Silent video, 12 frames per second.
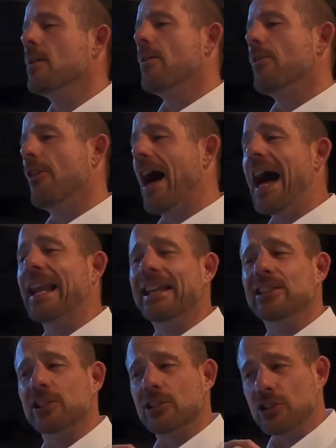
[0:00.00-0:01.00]
That
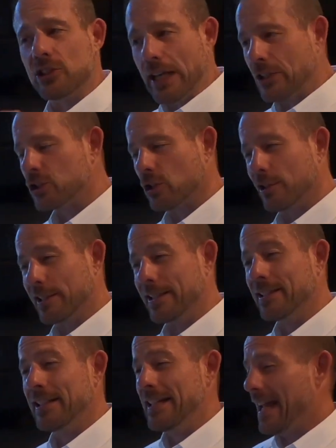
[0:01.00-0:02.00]
is essentially
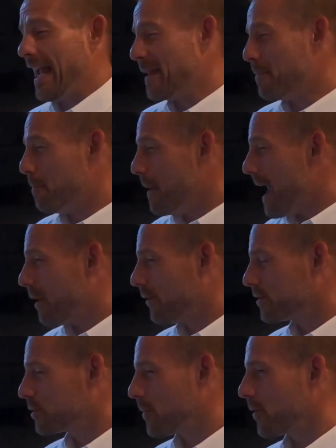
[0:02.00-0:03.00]
a
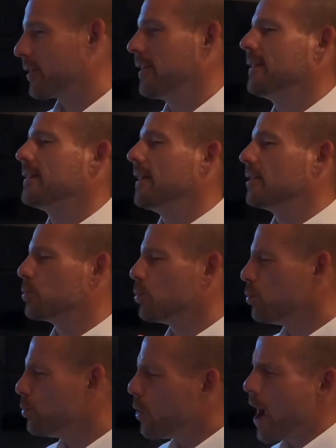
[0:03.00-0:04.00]
balanced market that's
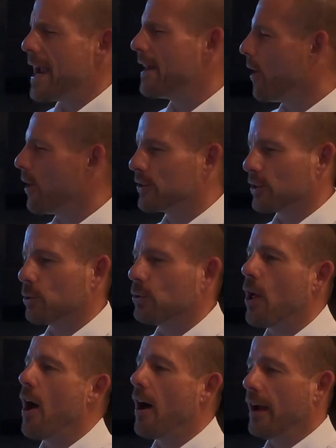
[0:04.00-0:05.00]
right on the
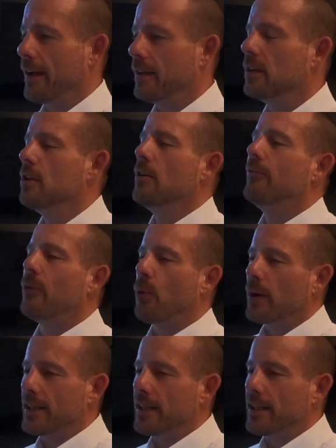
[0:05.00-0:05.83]
line for a